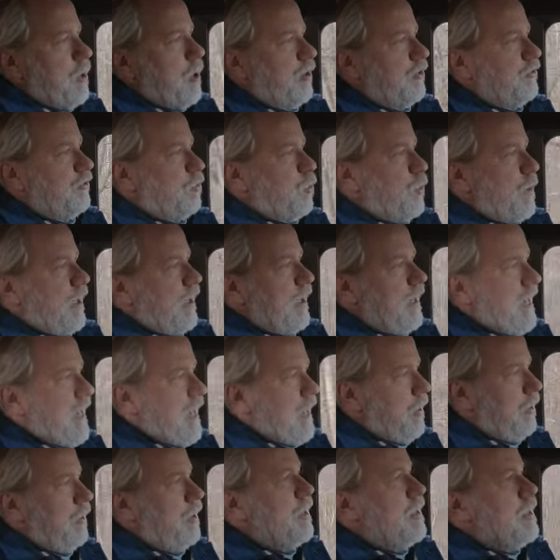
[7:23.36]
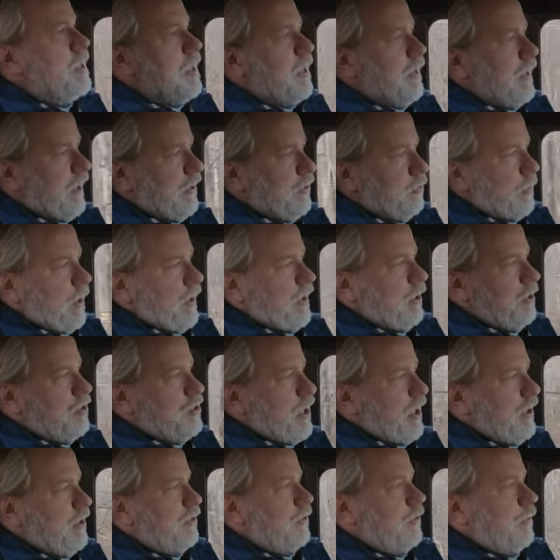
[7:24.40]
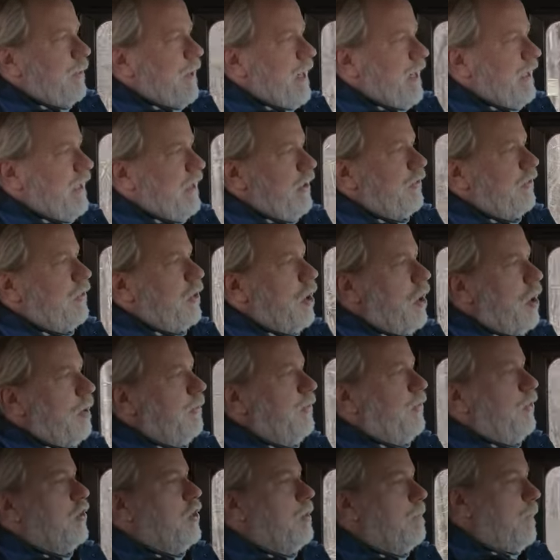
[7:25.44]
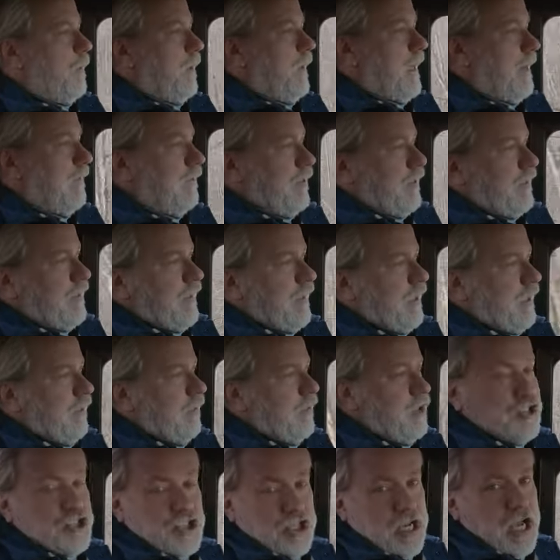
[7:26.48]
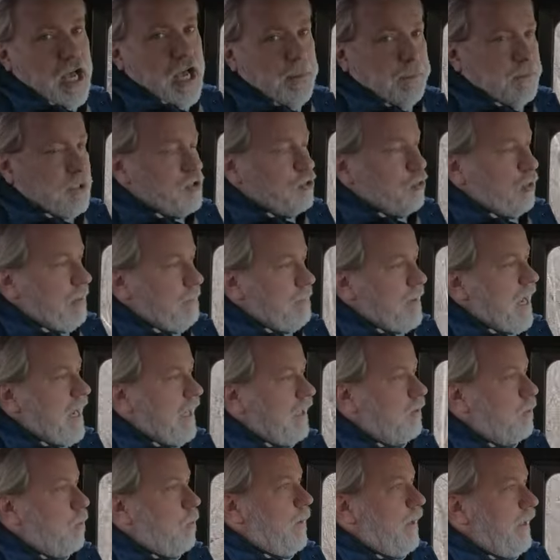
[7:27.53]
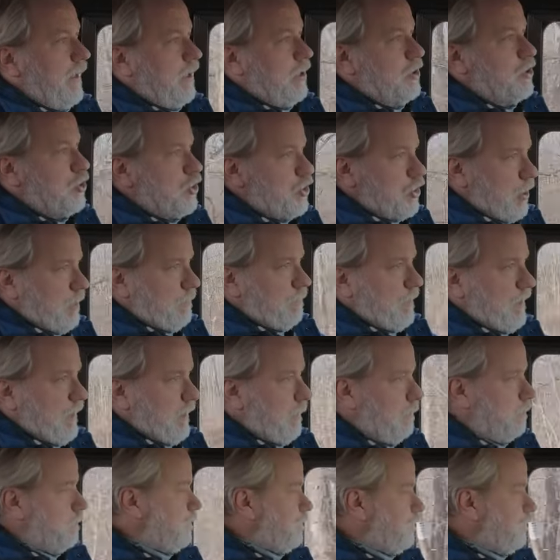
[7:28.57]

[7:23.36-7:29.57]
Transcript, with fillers: parts will wear out. That's why you change the radius arm, so you put everything, the geometry back the way it should be.